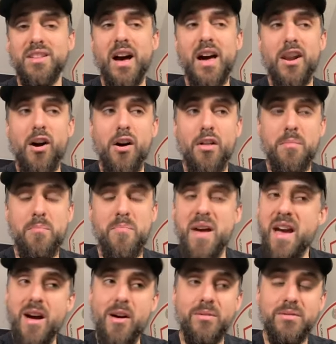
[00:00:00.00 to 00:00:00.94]
got all the
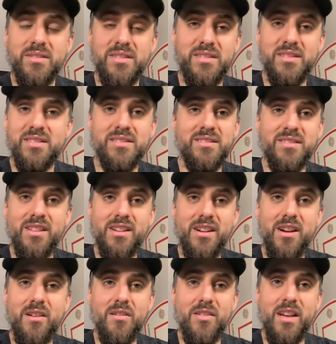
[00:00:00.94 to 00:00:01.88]
bounce,
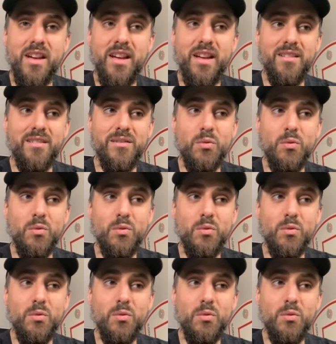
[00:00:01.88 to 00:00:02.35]
that